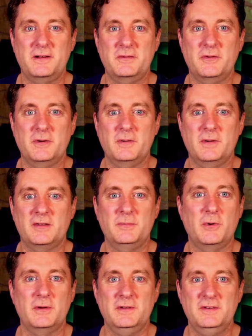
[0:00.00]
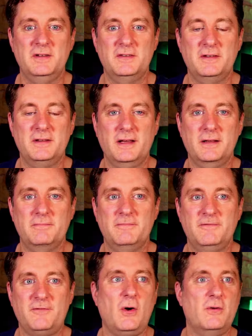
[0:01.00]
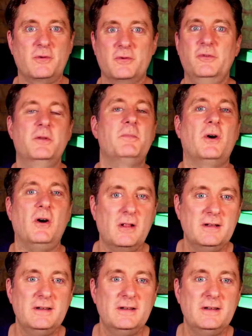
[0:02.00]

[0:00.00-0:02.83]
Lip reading: for a sports season, like fall for football.